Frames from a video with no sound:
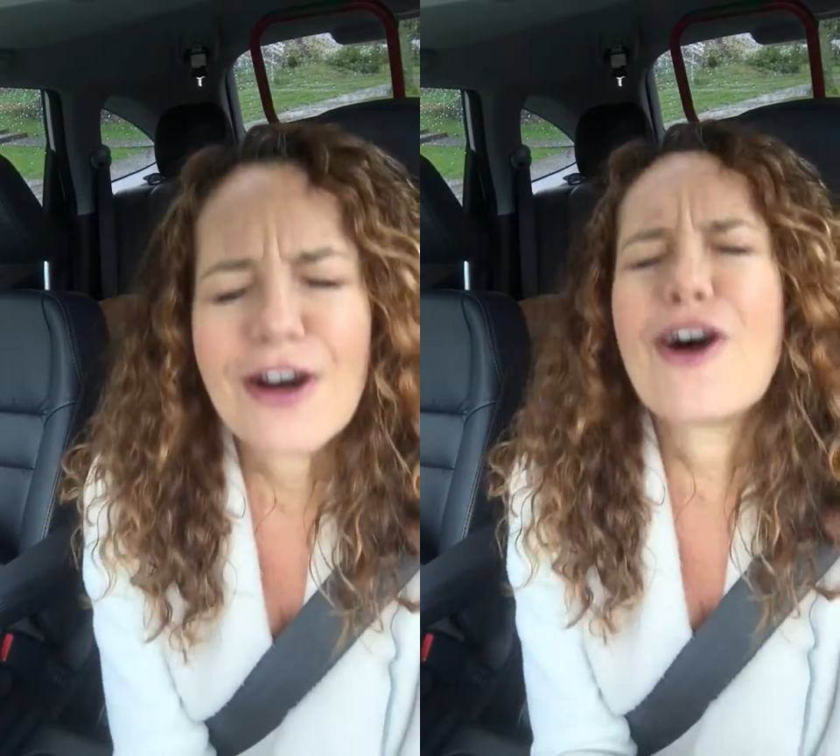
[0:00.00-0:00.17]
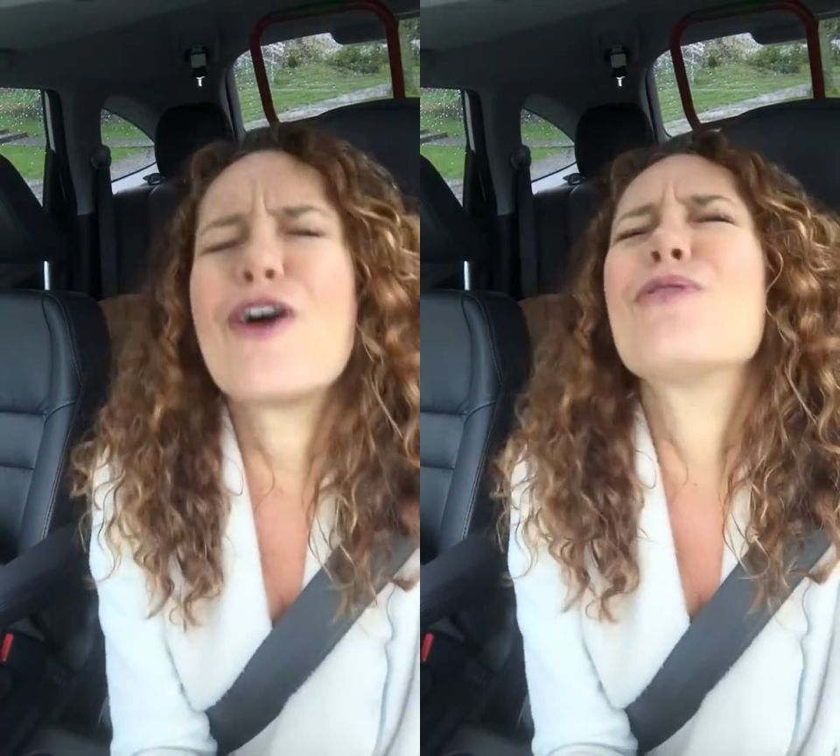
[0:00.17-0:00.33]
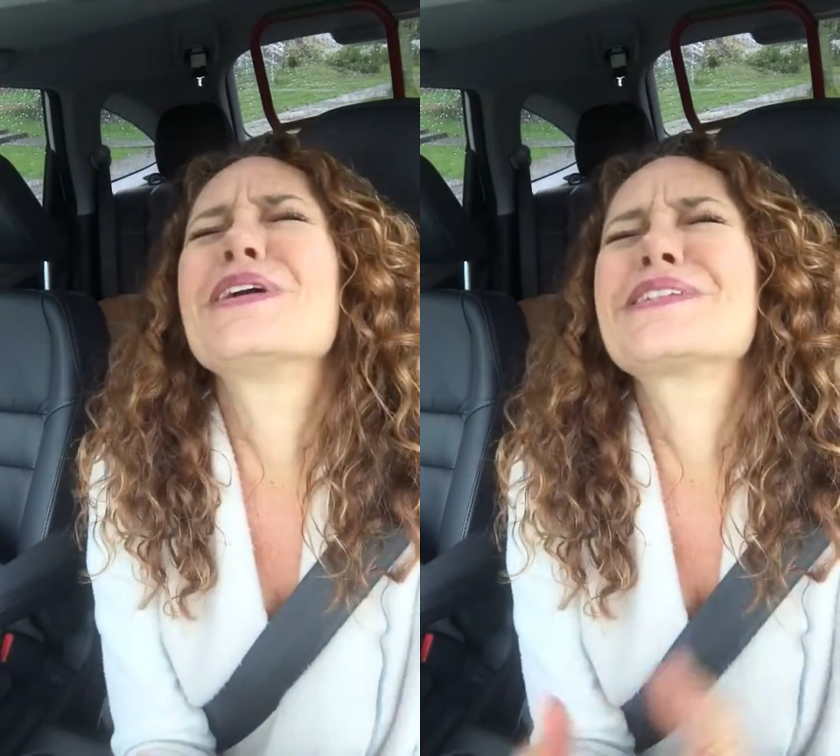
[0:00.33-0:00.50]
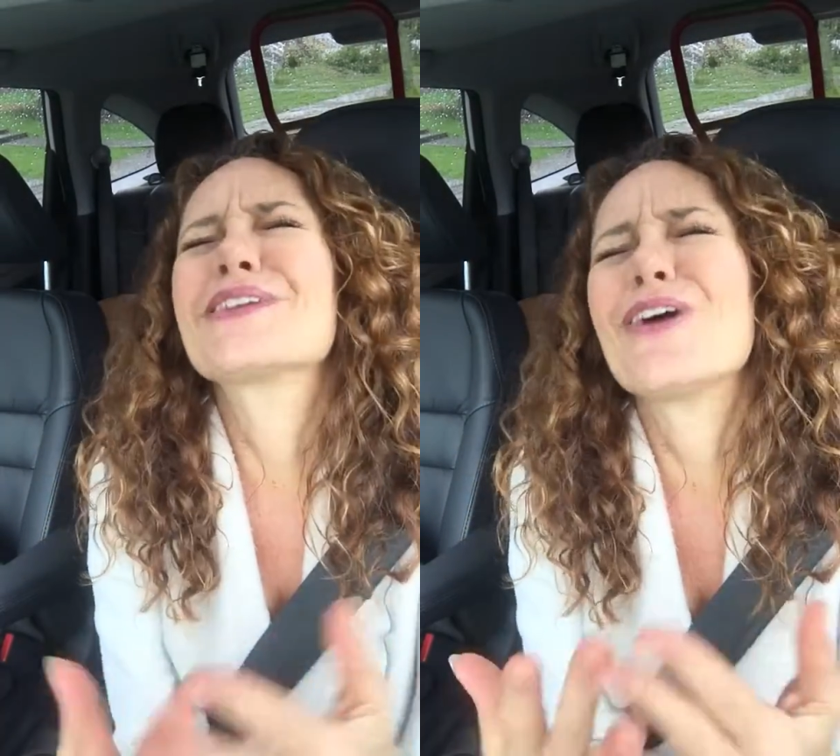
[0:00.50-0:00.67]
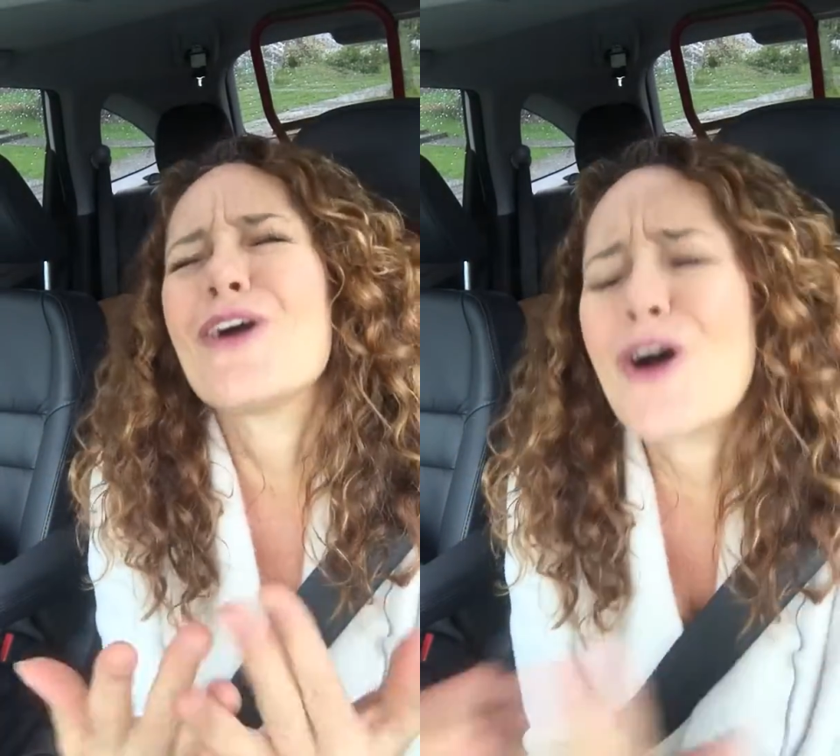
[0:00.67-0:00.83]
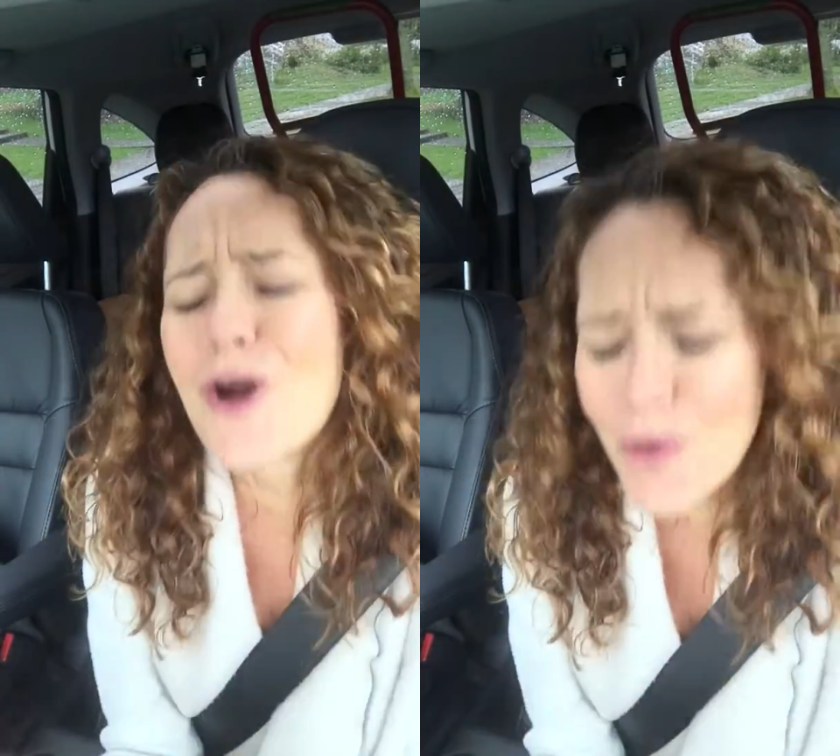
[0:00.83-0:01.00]

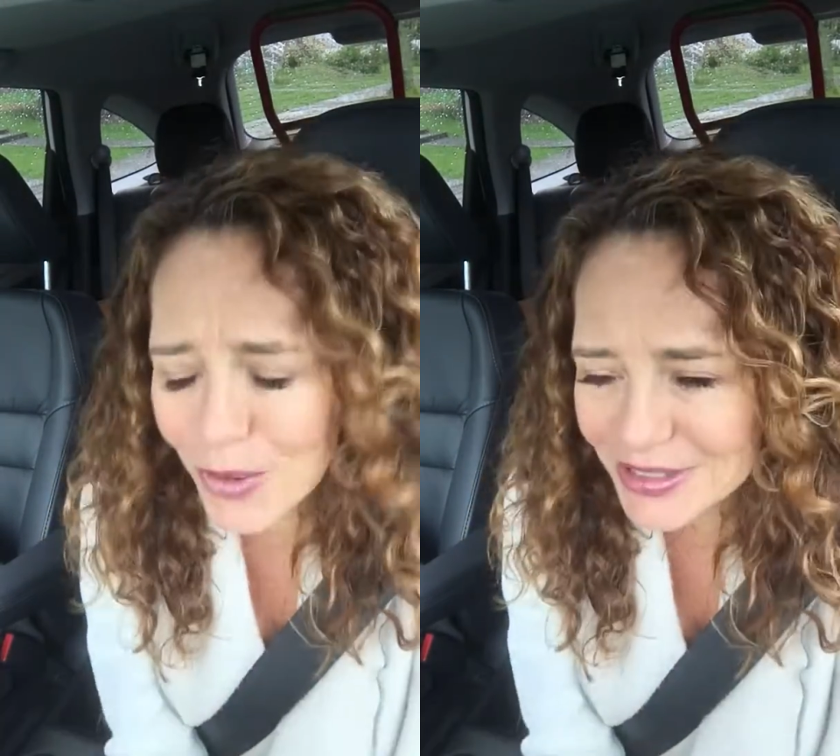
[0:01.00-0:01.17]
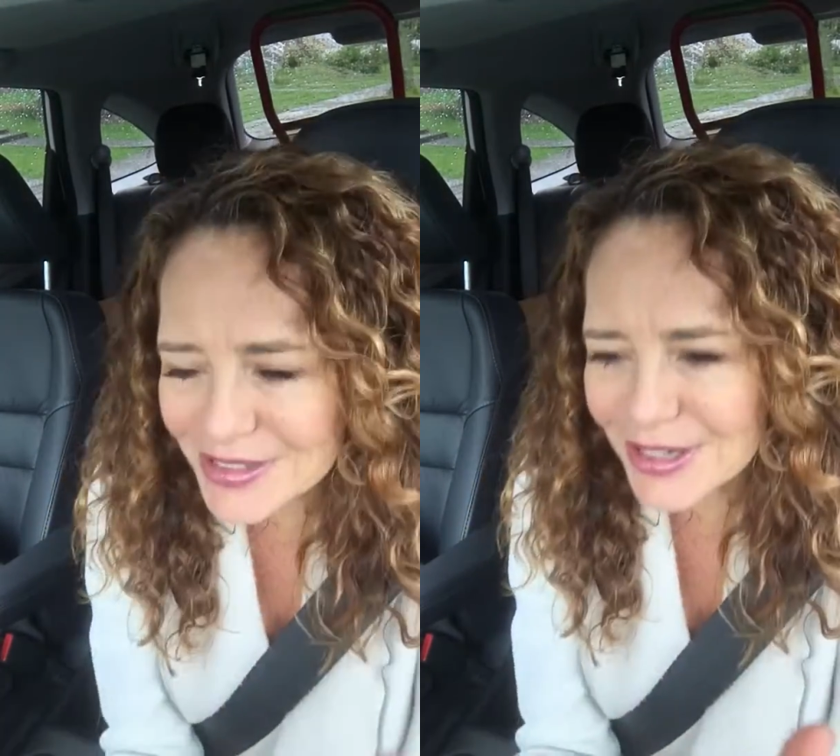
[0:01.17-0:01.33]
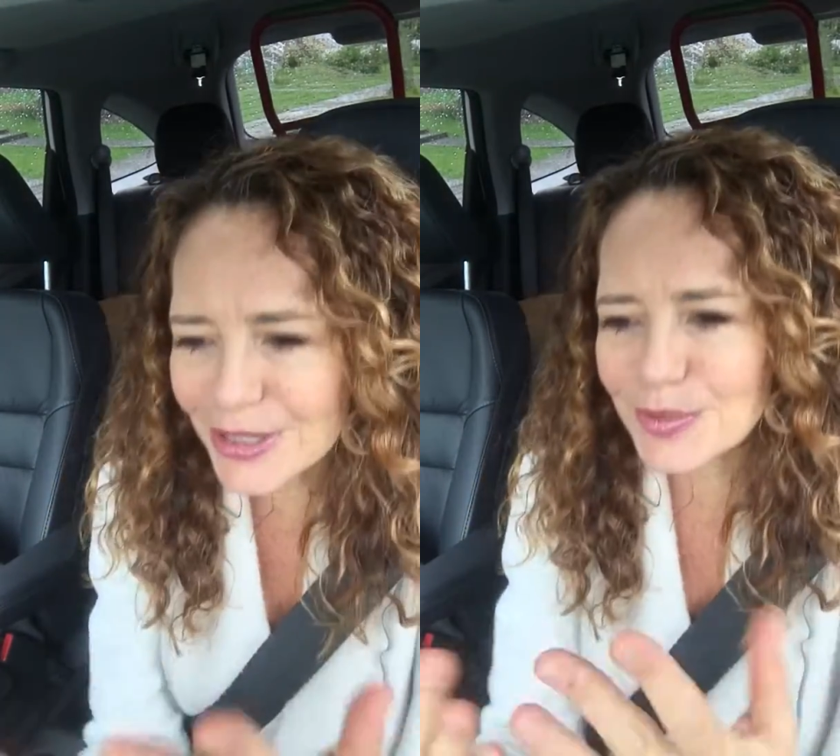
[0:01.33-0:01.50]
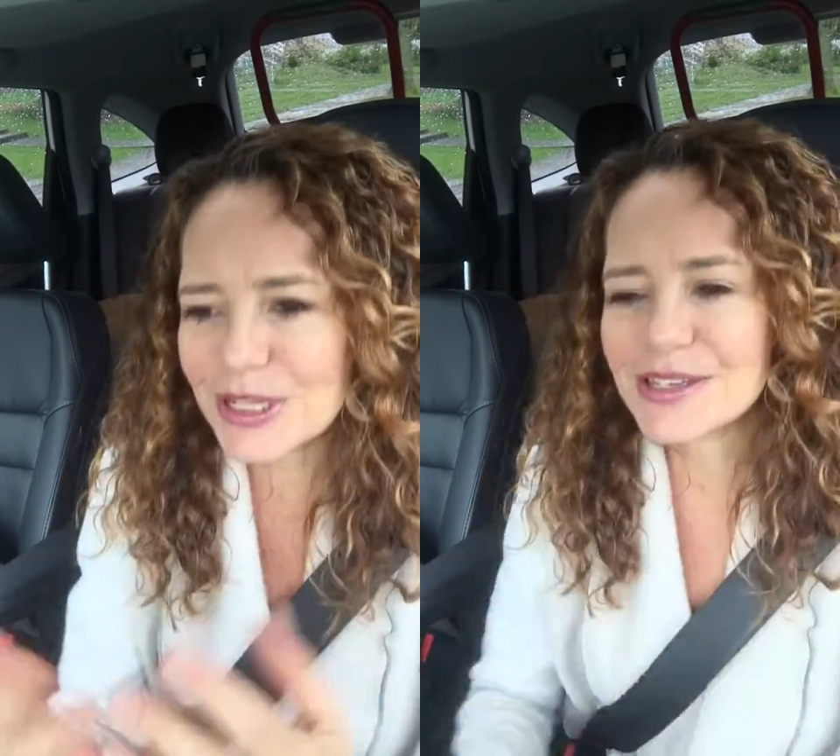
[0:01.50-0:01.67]
going to be